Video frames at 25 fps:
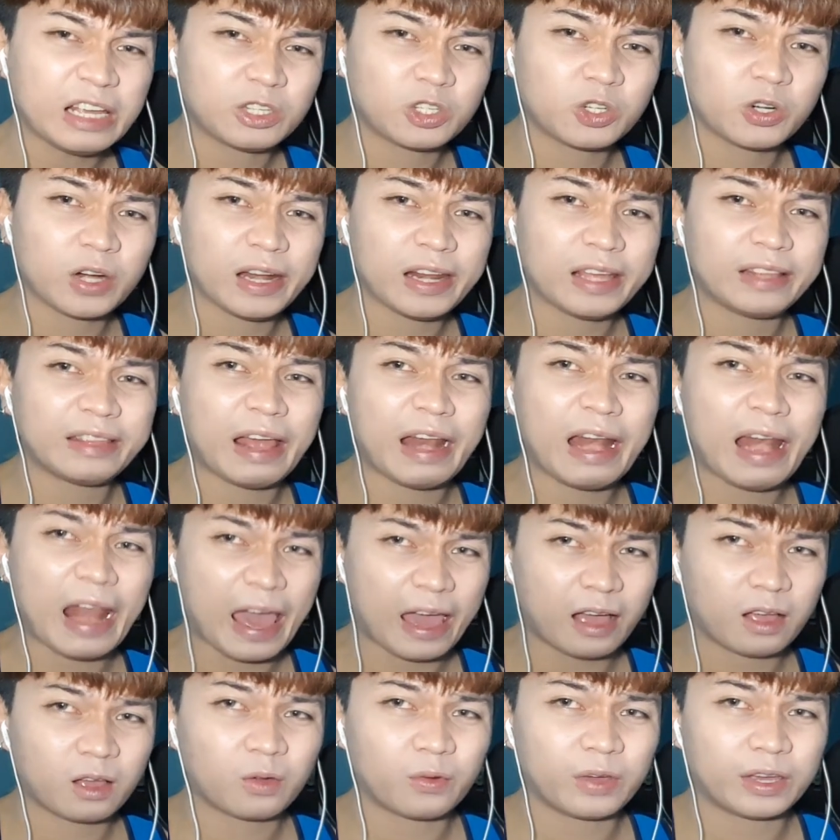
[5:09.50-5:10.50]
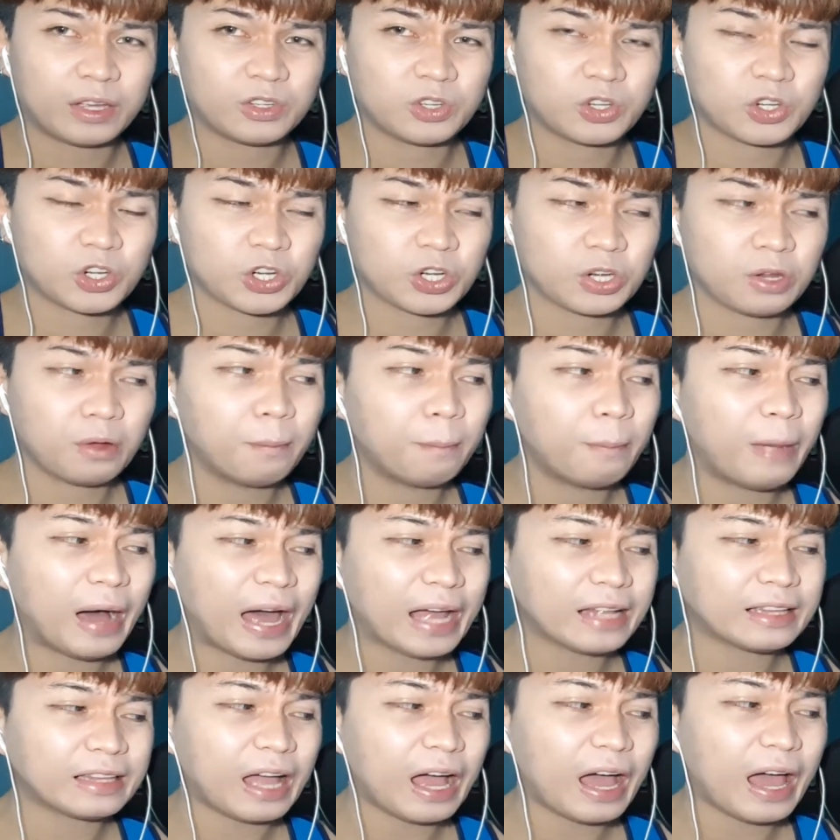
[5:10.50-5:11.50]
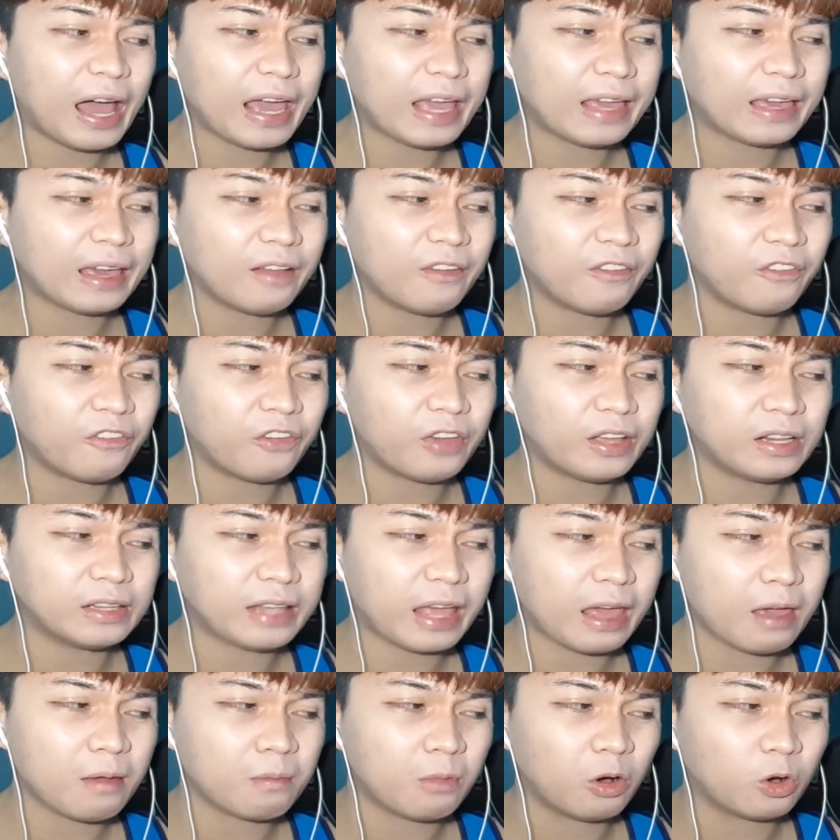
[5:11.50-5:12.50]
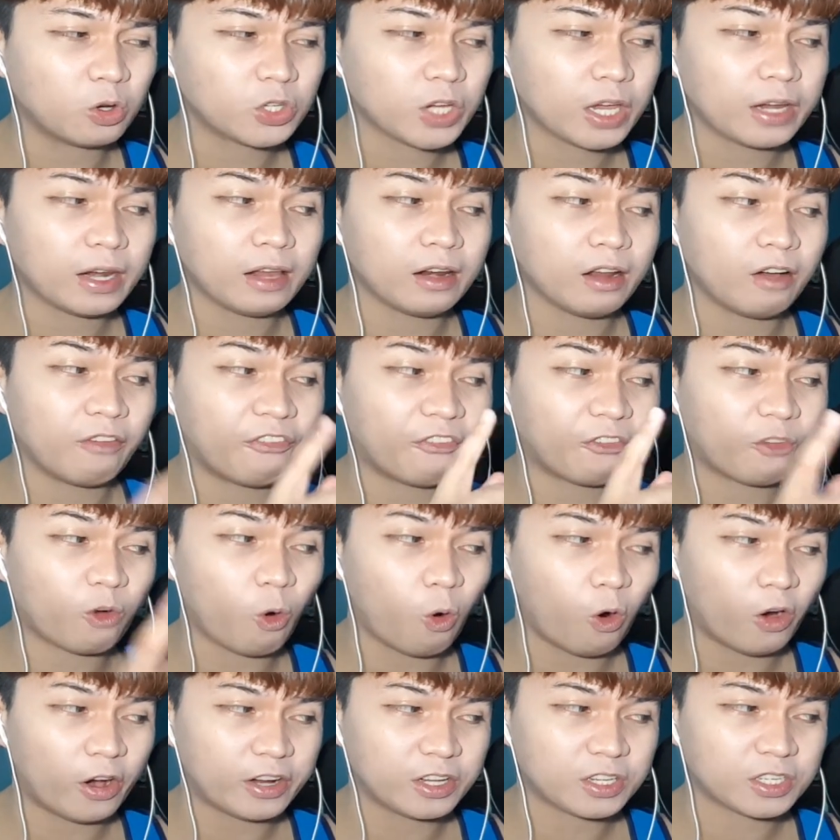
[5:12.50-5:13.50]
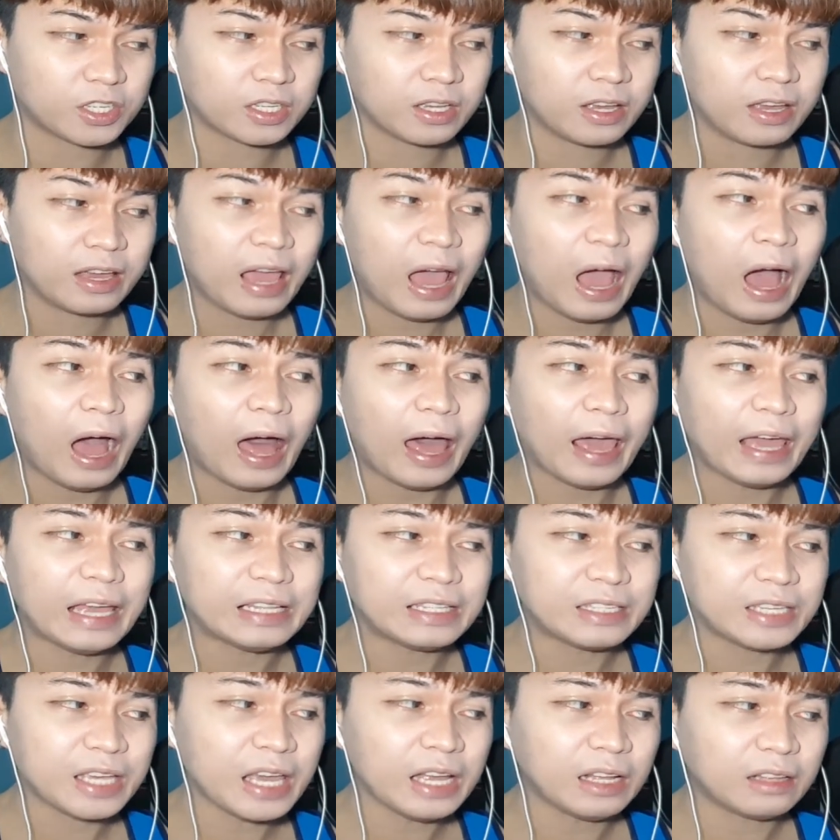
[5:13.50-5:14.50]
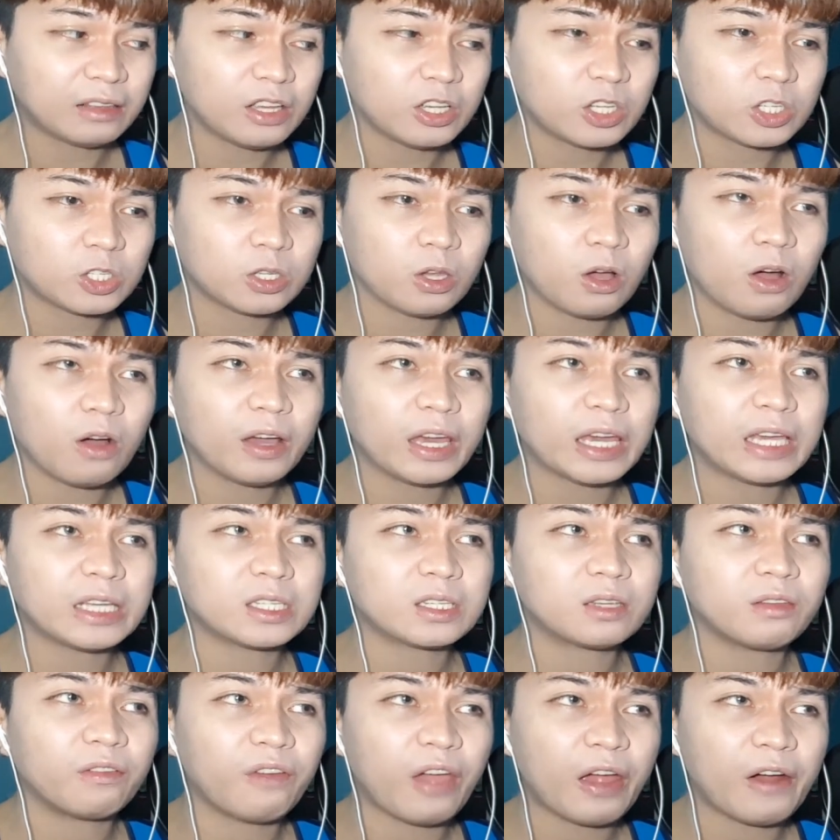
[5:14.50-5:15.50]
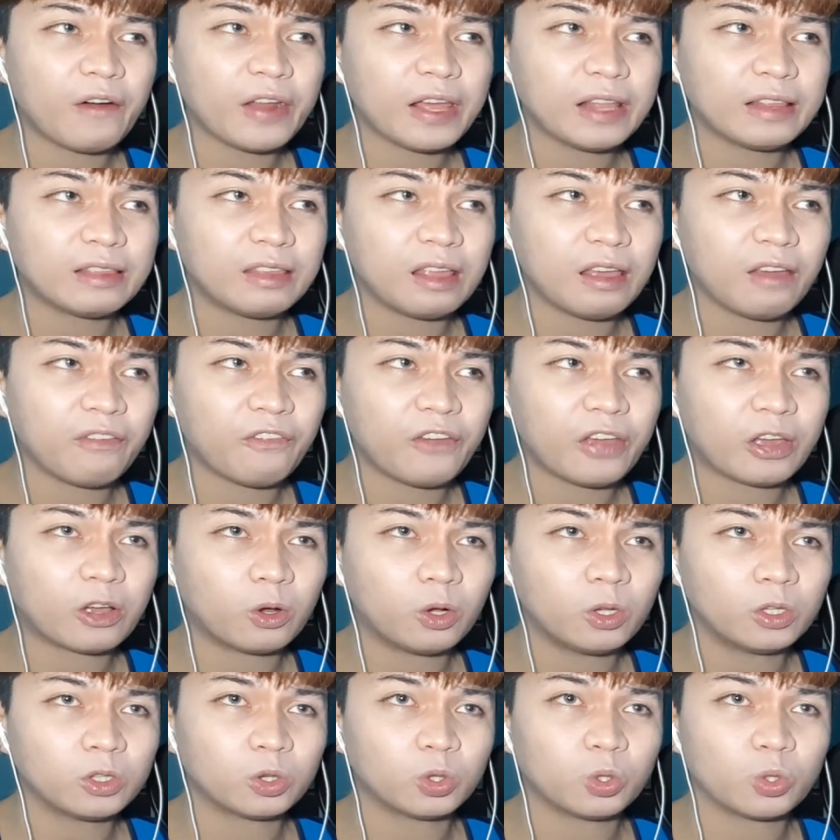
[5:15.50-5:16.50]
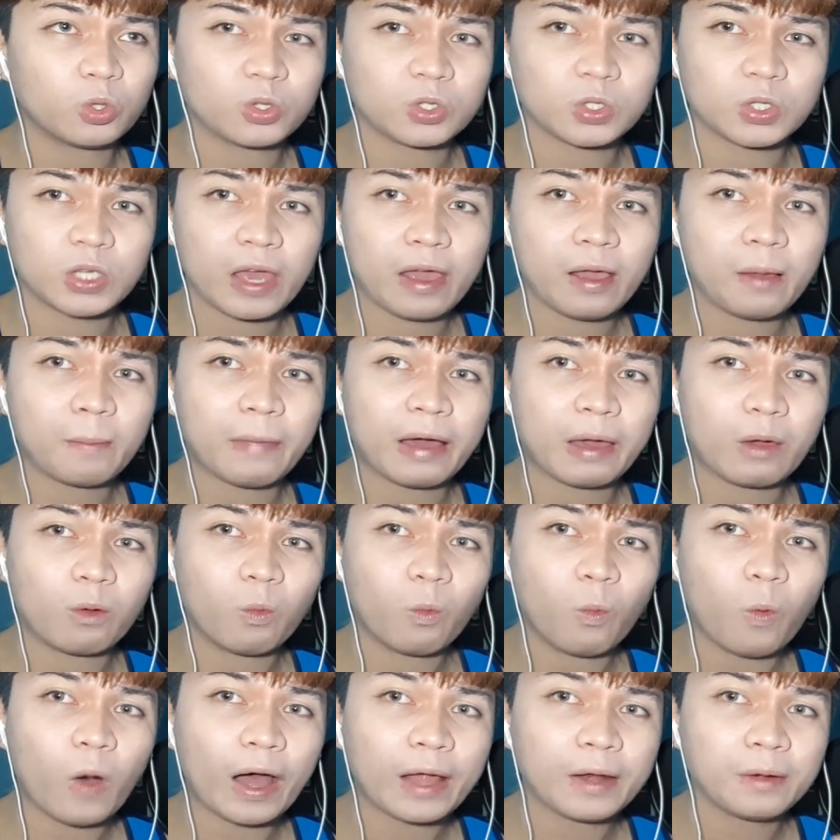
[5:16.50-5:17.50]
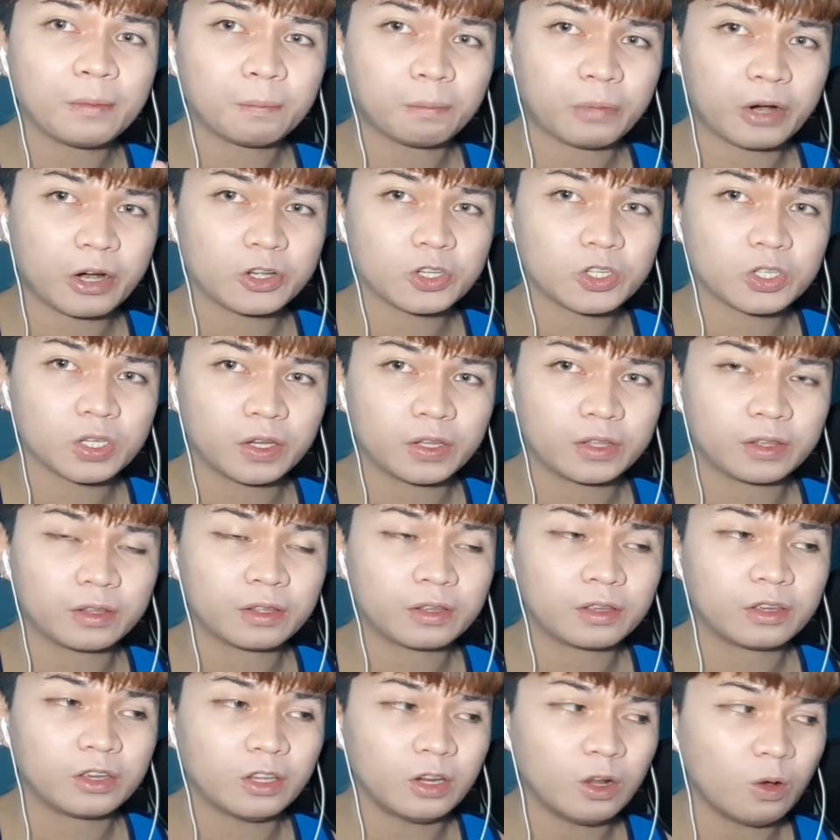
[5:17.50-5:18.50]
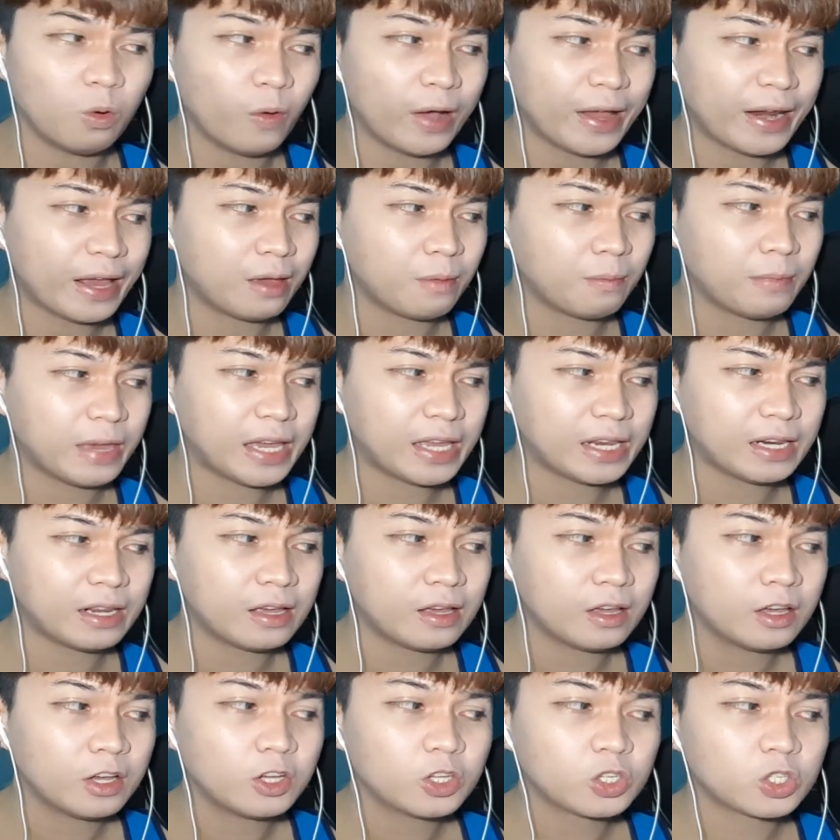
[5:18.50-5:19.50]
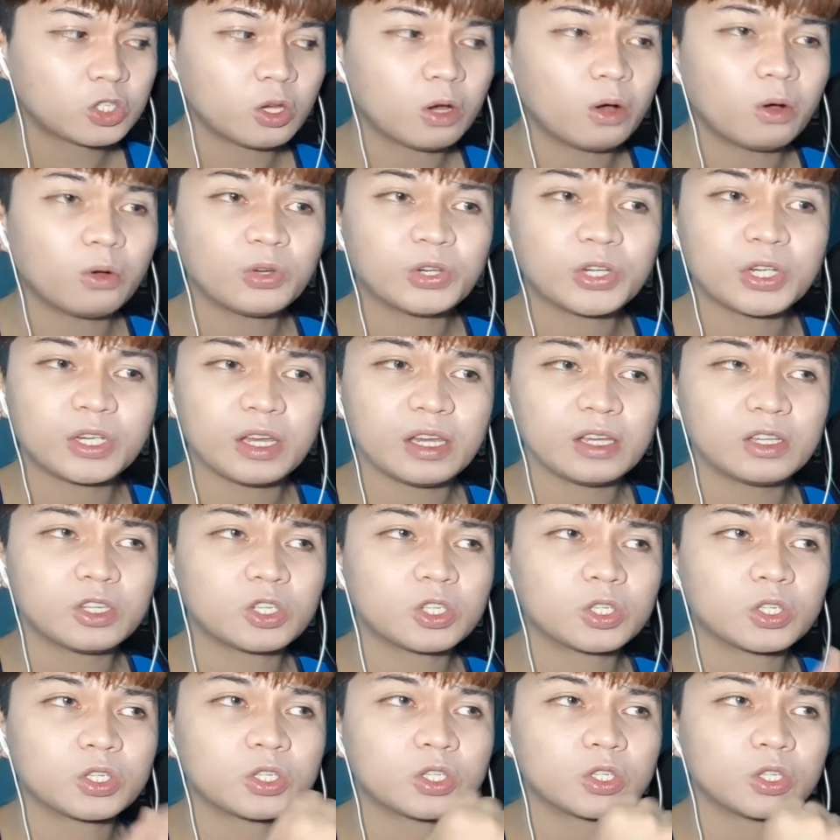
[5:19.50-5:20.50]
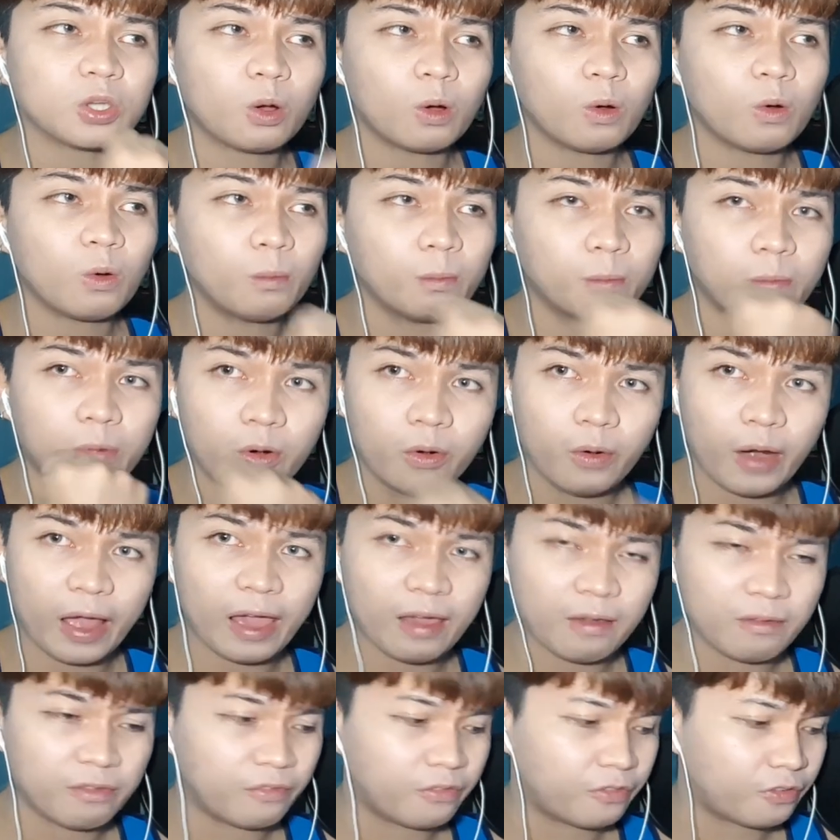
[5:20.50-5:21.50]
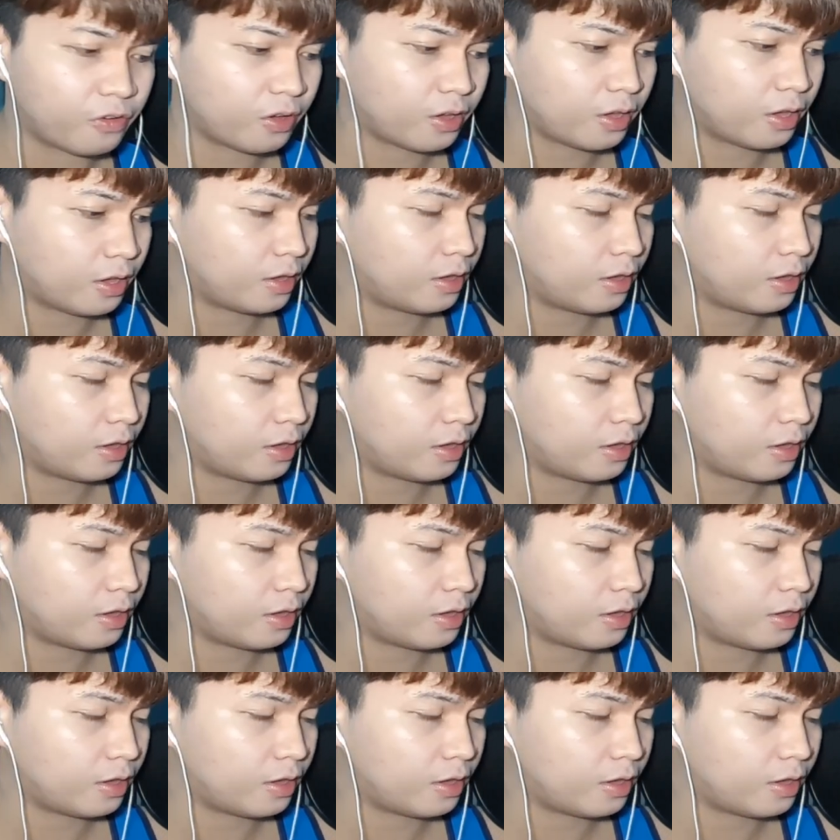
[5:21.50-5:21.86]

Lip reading: literally the language, but I can feel the emotion. And of course, I think this song is very difficult to sing by one person. You know what I mean? So she's so brave.